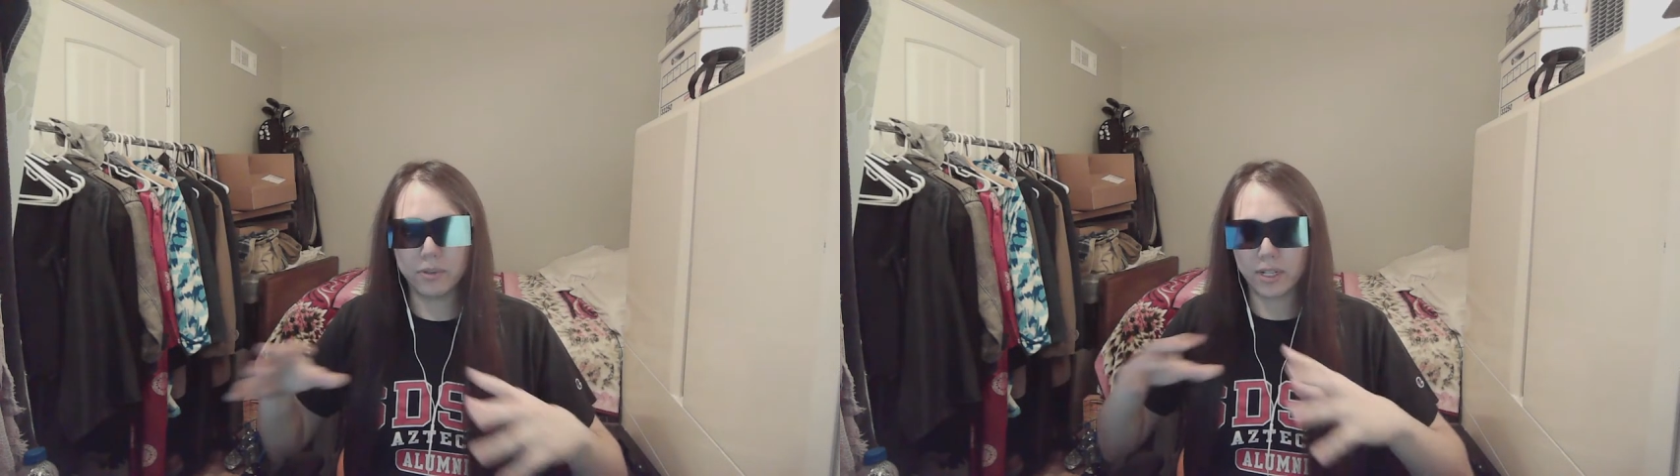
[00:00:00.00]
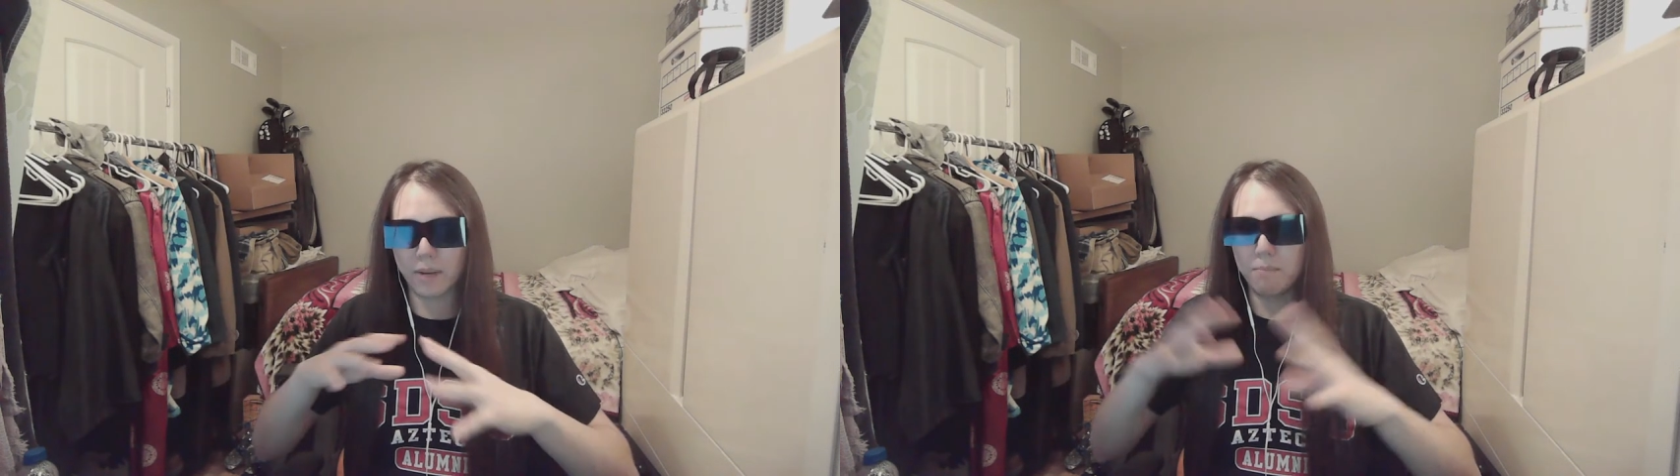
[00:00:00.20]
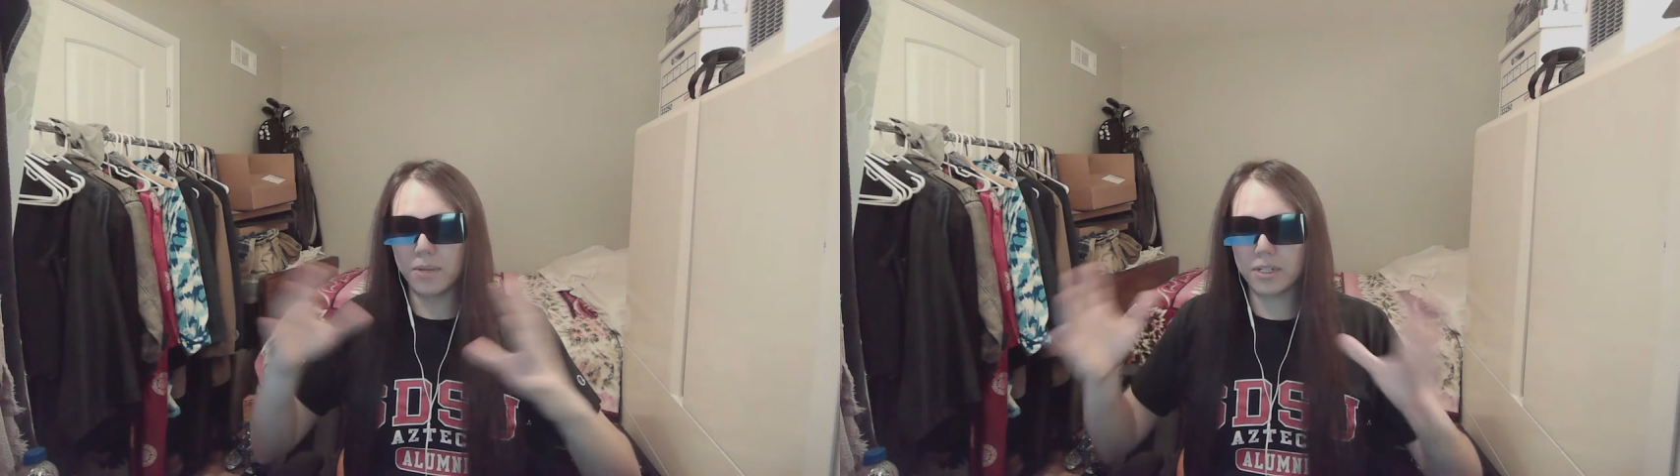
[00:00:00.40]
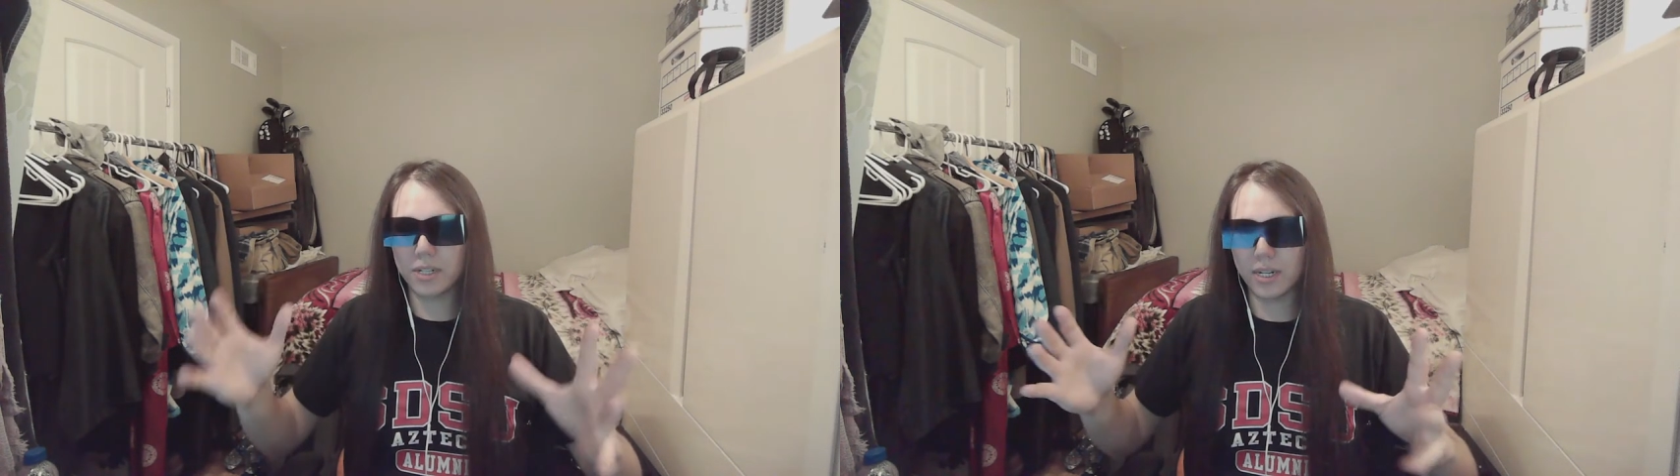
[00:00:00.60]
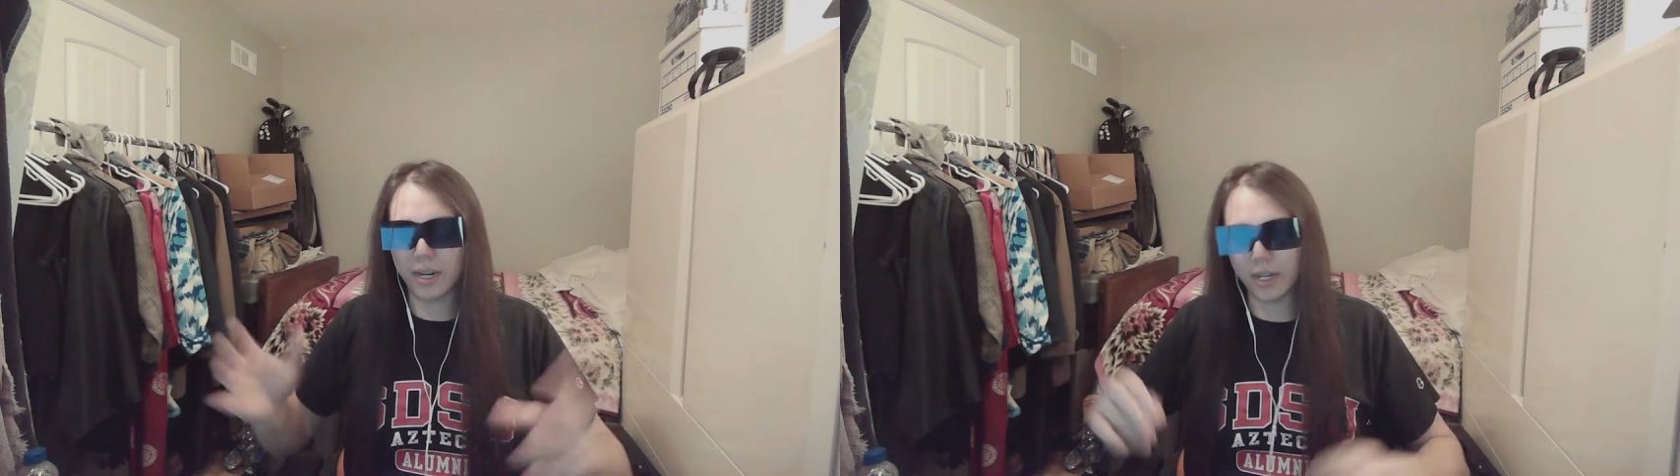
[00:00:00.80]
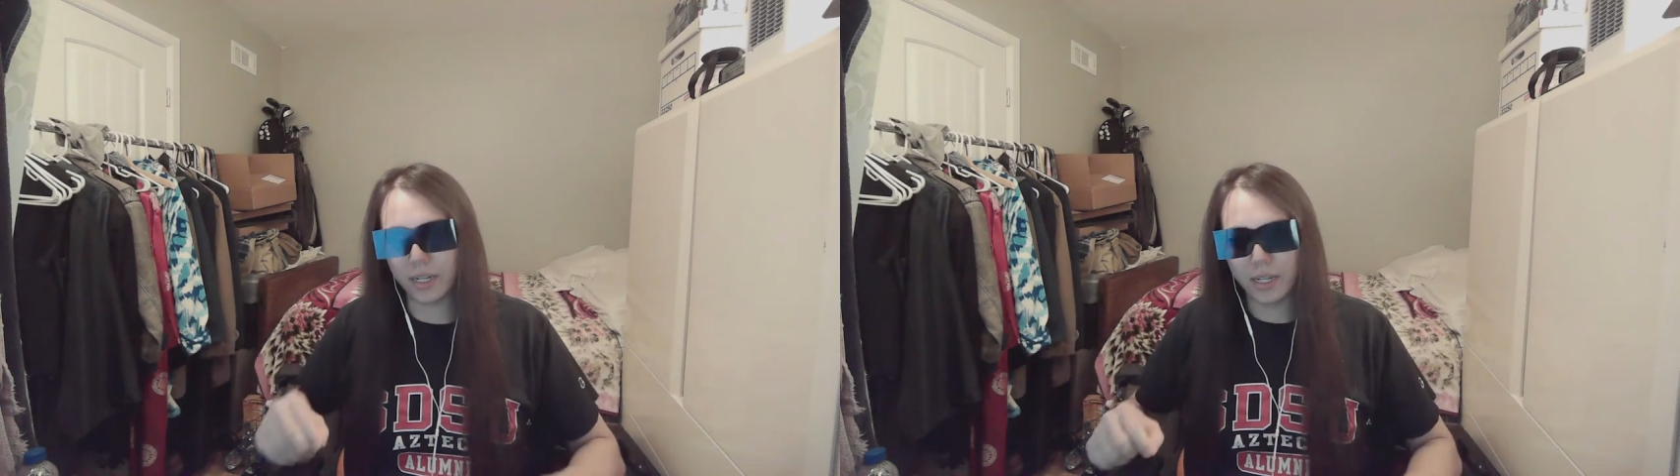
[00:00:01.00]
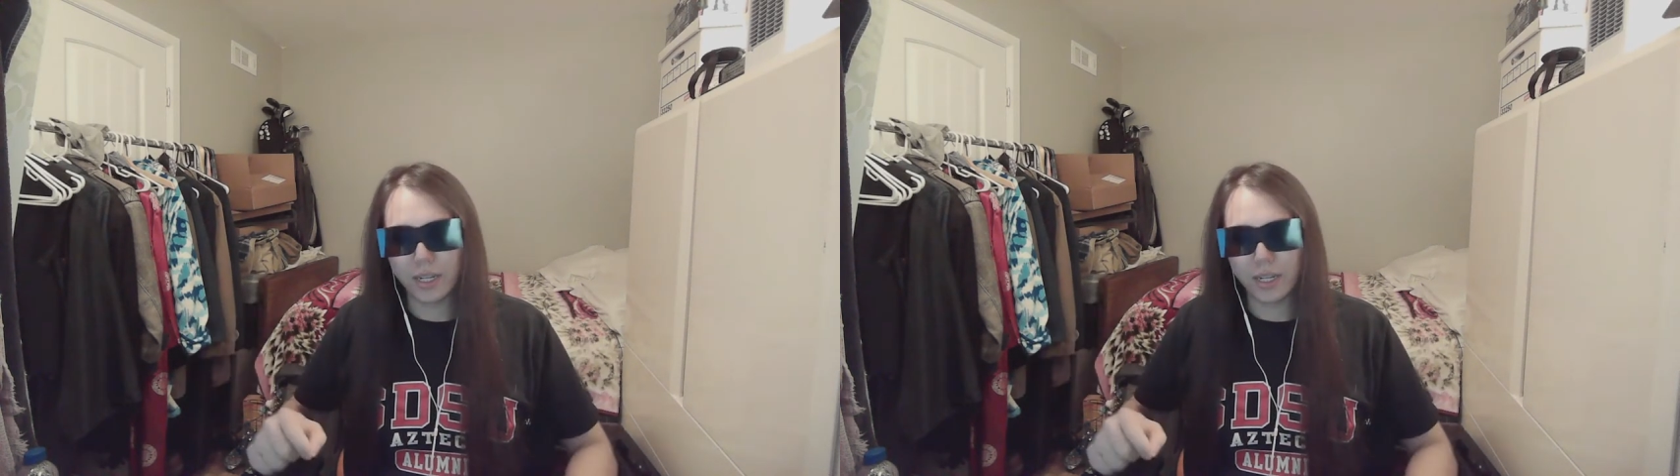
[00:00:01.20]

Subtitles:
It's like a misty night,